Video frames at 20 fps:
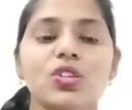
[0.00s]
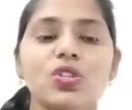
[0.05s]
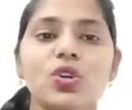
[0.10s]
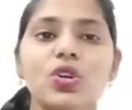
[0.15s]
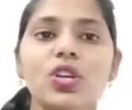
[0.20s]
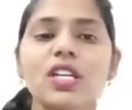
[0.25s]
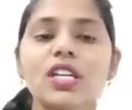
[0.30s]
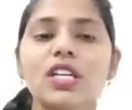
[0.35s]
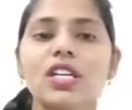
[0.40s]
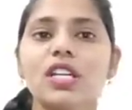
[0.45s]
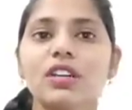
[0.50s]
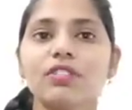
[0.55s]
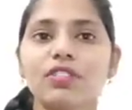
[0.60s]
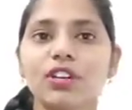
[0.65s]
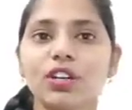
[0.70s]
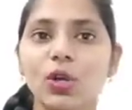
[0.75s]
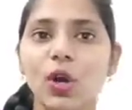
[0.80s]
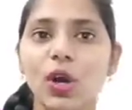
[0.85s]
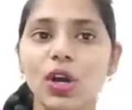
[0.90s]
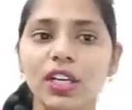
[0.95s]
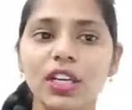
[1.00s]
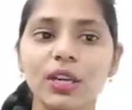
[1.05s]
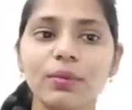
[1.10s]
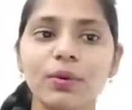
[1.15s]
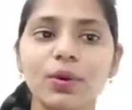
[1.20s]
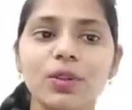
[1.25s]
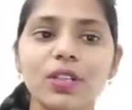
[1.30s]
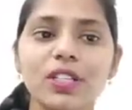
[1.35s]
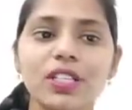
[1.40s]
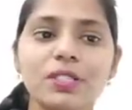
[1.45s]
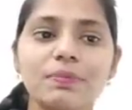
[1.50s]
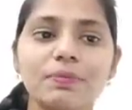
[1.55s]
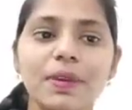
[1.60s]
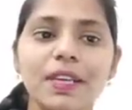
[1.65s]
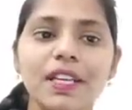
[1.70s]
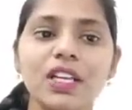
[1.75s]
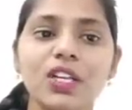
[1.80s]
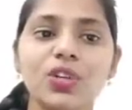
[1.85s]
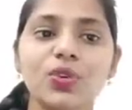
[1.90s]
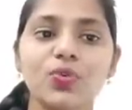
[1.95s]
So here if you're talking about this
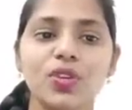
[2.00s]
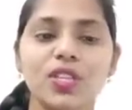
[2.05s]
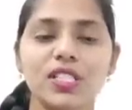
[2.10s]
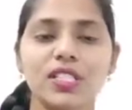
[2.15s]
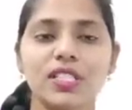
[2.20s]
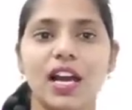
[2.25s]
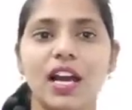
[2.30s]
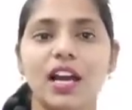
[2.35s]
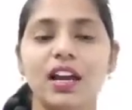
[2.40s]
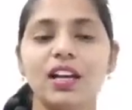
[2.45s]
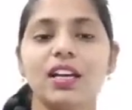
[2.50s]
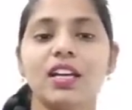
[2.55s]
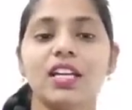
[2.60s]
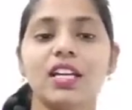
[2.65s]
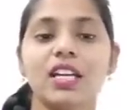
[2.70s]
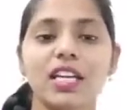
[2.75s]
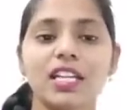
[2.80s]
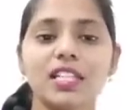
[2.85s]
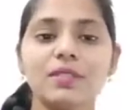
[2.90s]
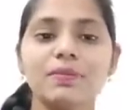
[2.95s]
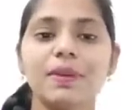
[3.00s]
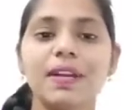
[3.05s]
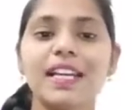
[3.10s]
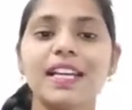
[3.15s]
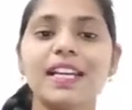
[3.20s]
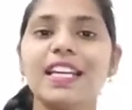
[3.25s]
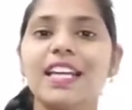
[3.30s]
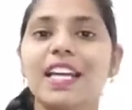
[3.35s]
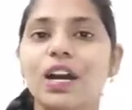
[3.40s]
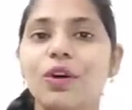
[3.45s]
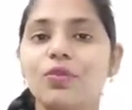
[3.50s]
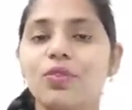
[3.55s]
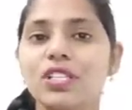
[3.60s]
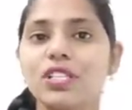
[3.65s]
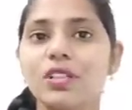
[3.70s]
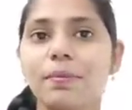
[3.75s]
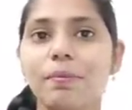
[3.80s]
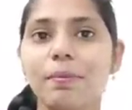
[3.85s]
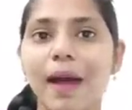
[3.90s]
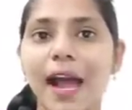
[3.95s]
pink vista, it mainly
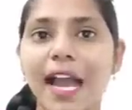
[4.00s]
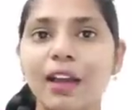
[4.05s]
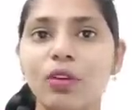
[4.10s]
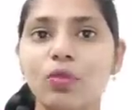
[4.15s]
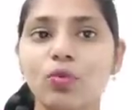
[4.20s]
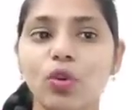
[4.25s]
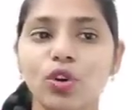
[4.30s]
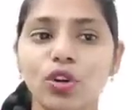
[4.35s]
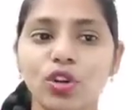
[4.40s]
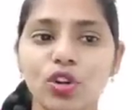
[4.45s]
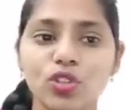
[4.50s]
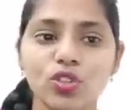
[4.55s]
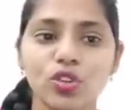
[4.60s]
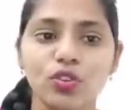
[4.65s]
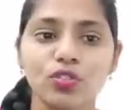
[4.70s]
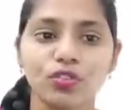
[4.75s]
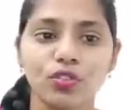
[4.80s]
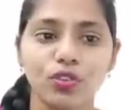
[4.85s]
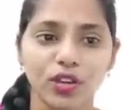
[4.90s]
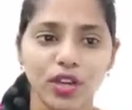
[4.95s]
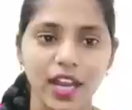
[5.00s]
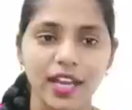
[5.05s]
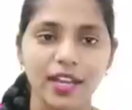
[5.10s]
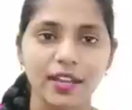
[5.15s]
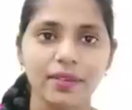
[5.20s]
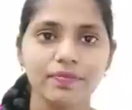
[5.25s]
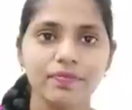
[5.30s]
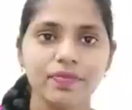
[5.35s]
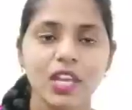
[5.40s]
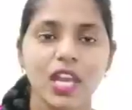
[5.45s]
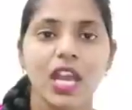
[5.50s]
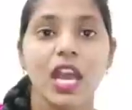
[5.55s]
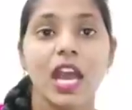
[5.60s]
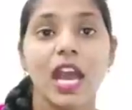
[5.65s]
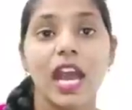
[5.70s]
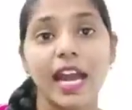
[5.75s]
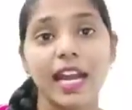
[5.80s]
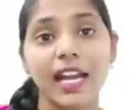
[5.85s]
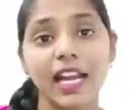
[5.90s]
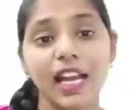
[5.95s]
covers the backwaters of Kottayam
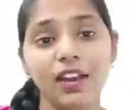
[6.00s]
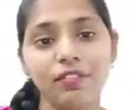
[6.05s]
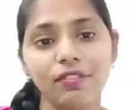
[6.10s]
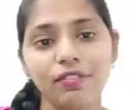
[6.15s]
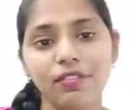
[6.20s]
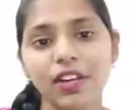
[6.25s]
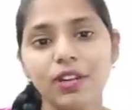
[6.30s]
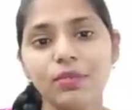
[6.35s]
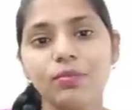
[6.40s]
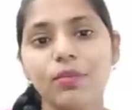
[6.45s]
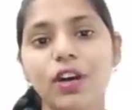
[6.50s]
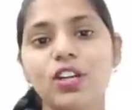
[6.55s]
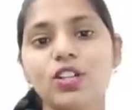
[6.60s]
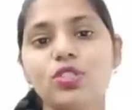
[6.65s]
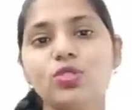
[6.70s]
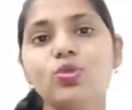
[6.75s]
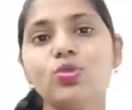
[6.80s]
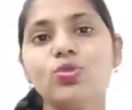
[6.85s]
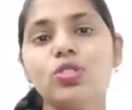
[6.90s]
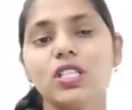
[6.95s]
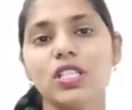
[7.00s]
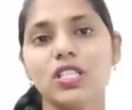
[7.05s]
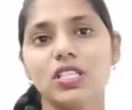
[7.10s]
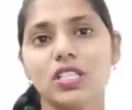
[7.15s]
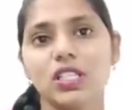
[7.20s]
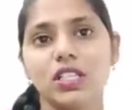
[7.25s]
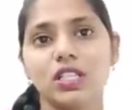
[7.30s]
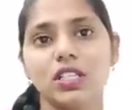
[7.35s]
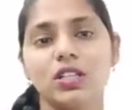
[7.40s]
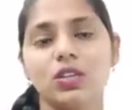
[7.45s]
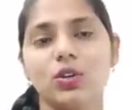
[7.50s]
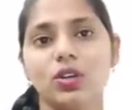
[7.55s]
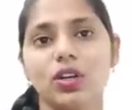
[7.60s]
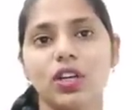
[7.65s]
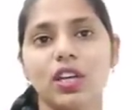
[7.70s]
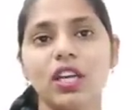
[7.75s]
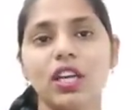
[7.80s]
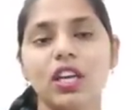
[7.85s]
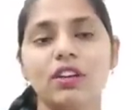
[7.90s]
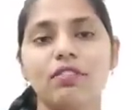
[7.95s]
and every monsoon season,
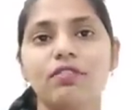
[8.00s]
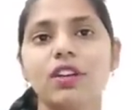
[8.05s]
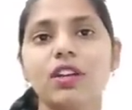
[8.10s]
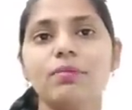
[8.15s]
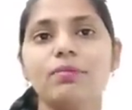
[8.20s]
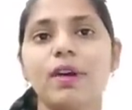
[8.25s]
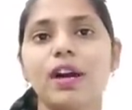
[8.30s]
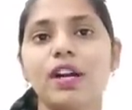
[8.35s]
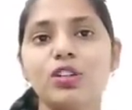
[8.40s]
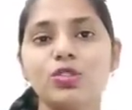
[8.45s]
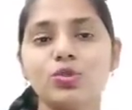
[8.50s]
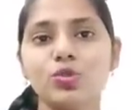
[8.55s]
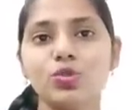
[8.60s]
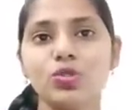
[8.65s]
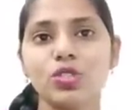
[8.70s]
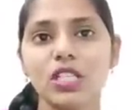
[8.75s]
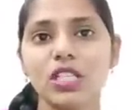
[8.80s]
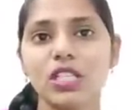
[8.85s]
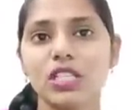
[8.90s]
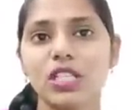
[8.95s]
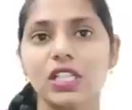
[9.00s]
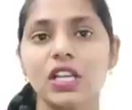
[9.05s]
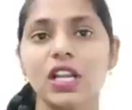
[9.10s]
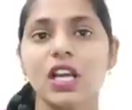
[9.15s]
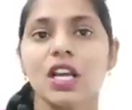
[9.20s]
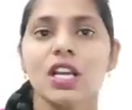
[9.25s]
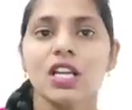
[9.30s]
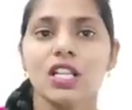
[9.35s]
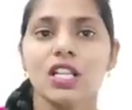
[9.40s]
okay, every monsoon season,